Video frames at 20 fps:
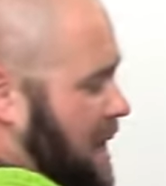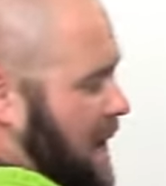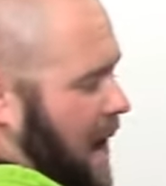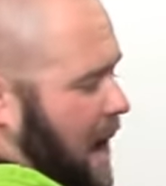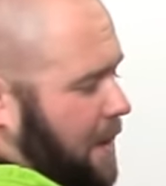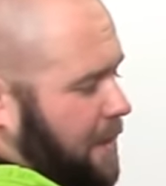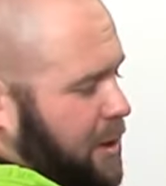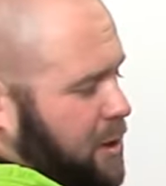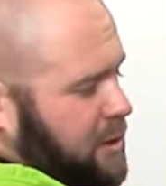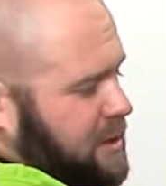
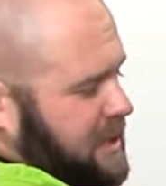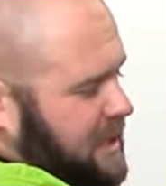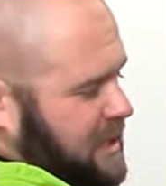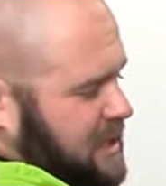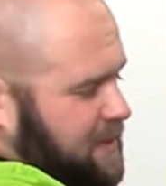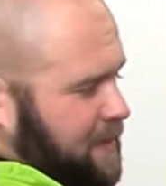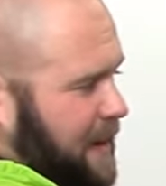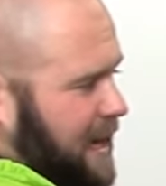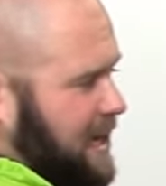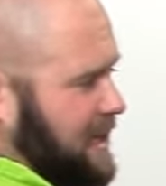I'm using
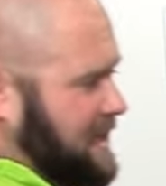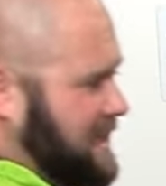speed